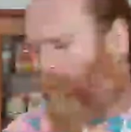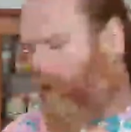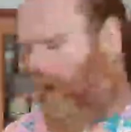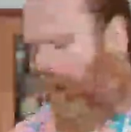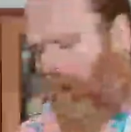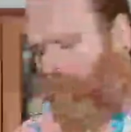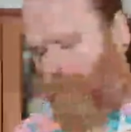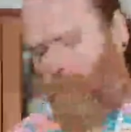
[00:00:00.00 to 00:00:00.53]

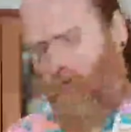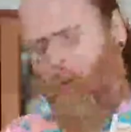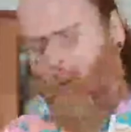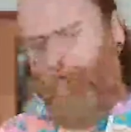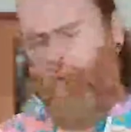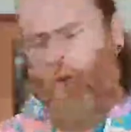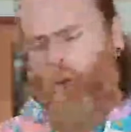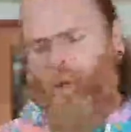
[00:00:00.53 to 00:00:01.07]
Well,
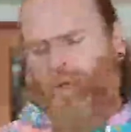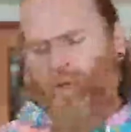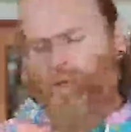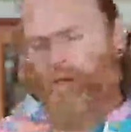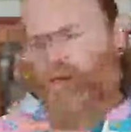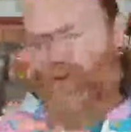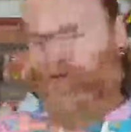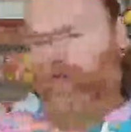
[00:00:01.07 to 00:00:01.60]
Rob, if you
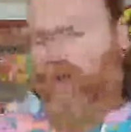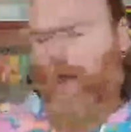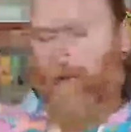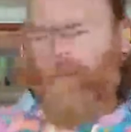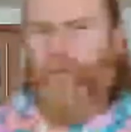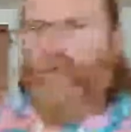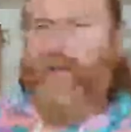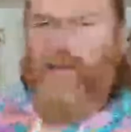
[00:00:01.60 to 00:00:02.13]
want to try
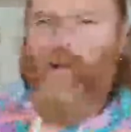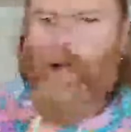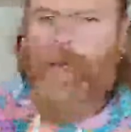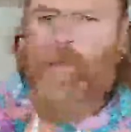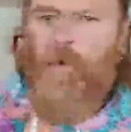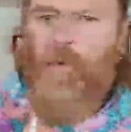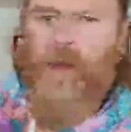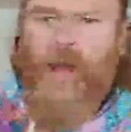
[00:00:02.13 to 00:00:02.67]
them, they
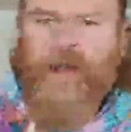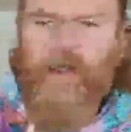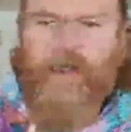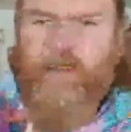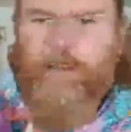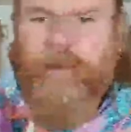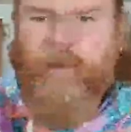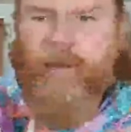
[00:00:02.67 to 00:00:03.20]
come from
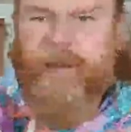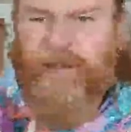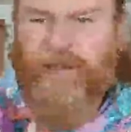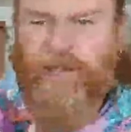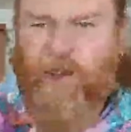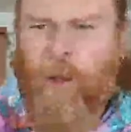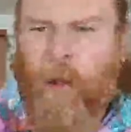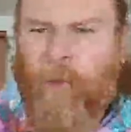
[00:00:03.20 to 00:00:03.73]
Ento
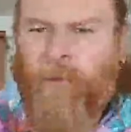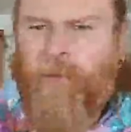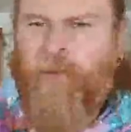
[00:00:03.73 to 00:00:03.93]
Kitchen.